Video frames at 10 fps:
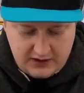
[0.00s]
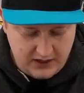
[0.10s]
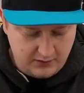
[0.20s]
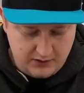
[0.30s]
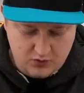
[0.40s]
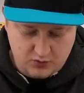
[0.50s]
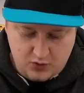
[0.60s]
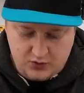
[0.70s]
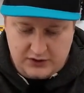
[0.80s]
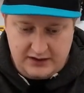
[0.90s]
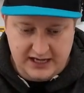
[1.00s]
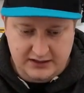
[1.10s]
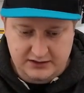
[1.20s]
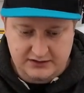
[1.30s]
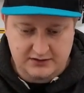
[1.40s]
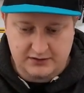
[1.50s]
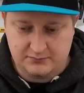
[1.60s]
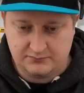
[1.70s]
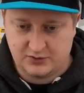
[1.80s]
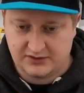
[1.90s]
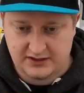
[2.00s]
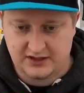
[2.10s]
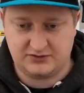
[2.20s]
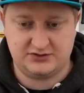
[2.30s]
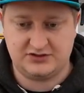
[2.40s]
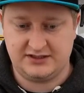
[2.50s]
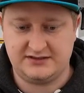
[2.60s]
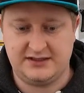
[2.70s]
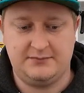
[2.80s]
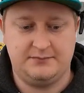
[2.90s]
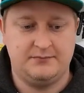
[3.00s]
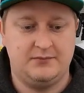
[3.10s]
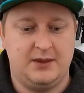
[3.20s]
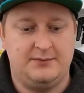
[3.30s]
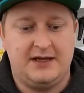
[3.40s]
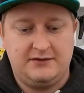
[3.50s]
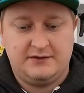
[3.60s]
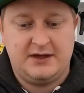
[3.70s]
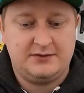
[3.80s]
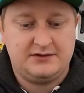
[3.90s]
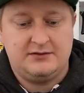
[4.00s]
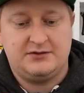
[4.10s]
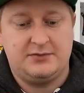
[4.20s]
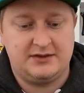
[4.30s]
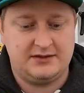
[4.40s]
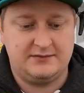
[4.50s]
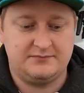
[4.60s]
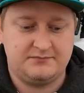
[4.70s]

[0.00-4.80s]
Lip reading: here at all corners and edges, 1400 GSM. Update fiber, so to speak.